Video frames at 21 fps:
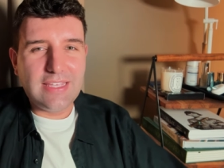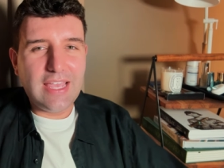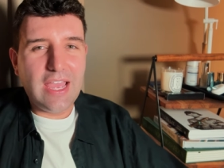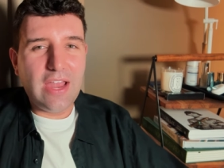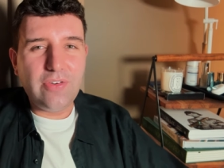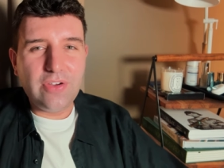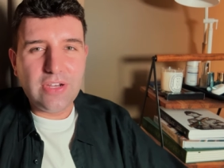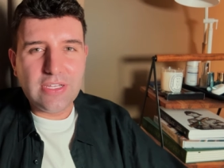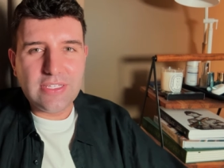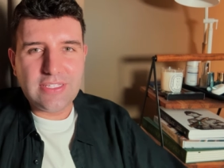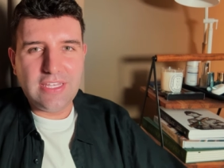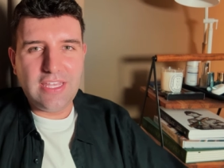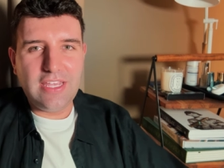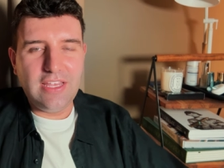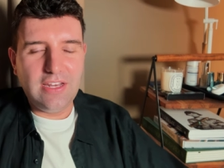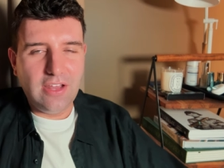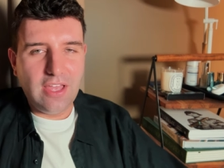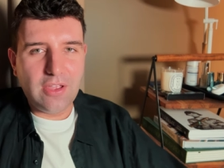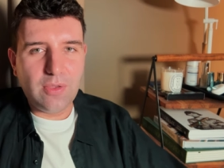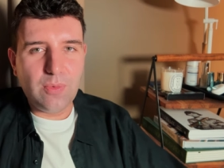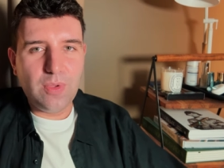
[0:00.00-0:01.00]

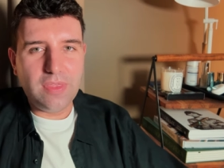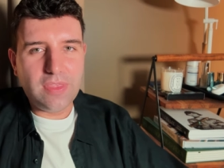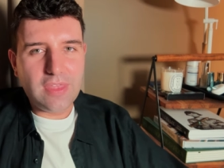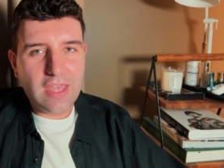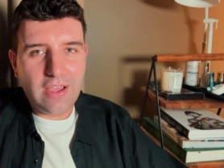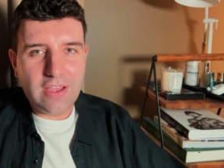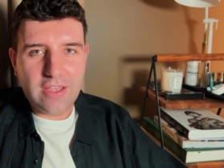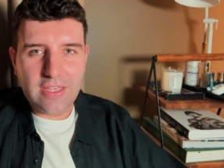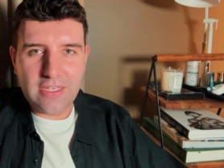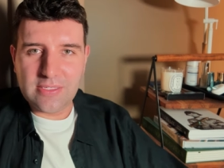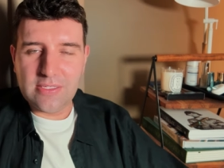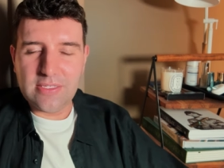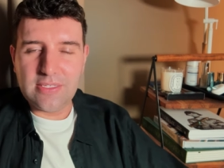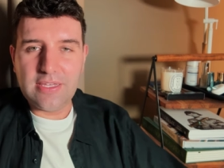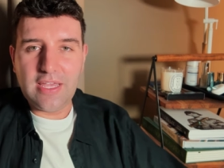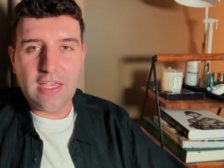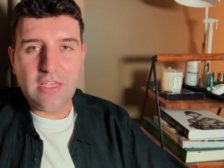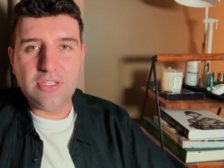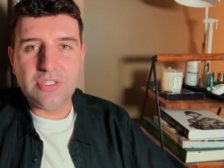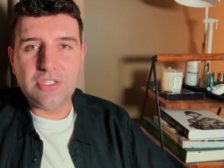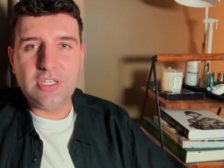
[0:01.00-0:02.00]
guarantee like without
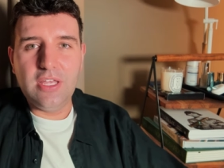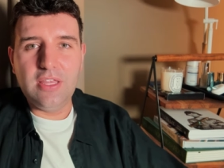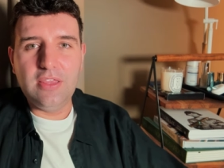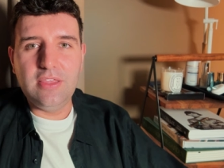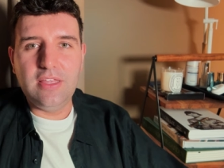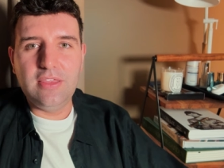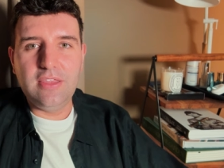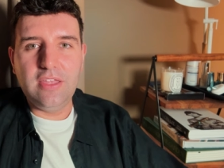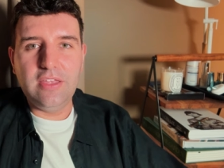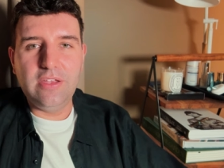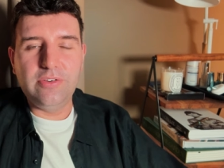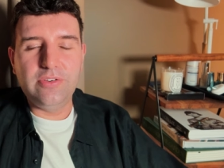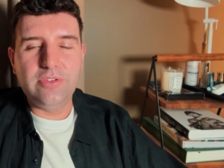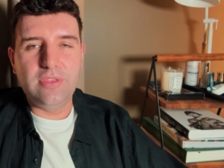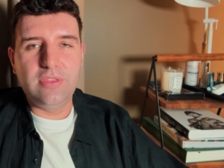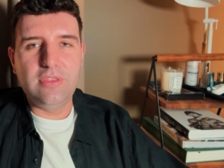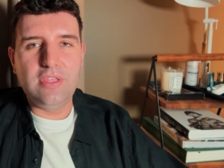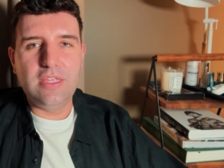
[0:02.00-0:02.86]
hesitation that there